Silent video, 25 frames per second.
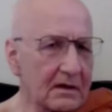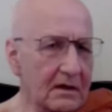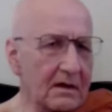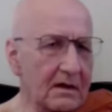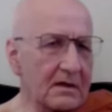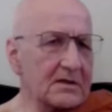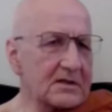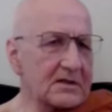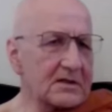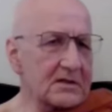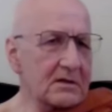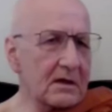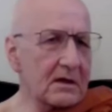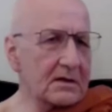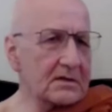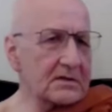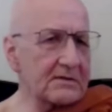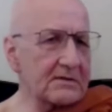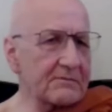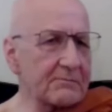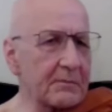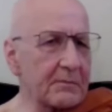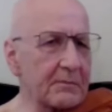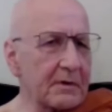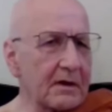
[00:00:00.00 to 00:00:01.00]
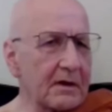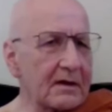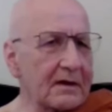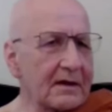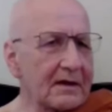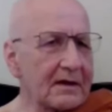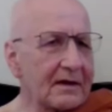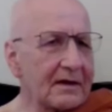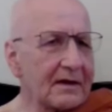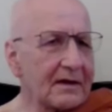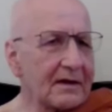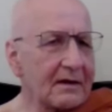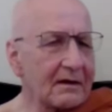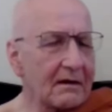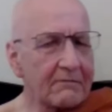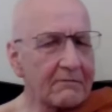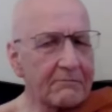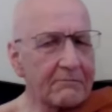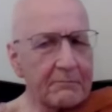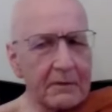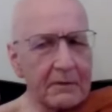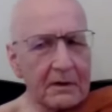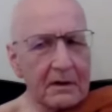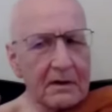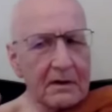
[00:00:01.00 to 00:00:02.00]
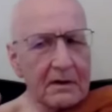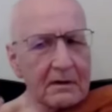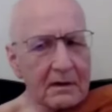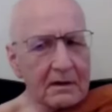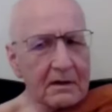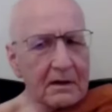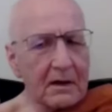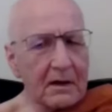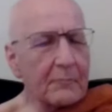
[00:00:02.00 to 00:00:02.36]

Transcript: constructs of my